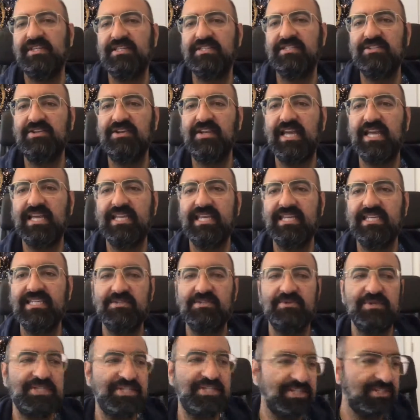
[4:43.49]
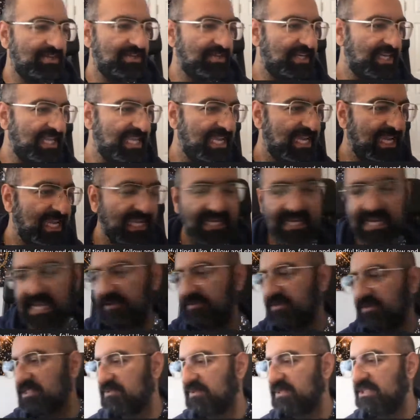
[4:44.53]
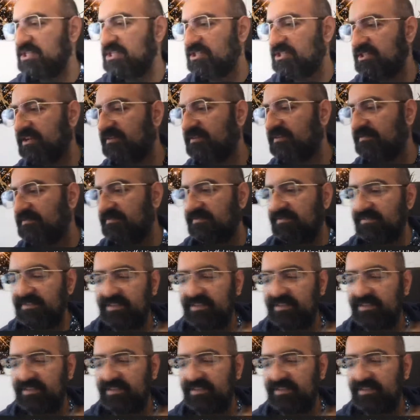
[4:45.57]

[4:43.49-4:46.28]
it's not like it switches on here and now it switches off.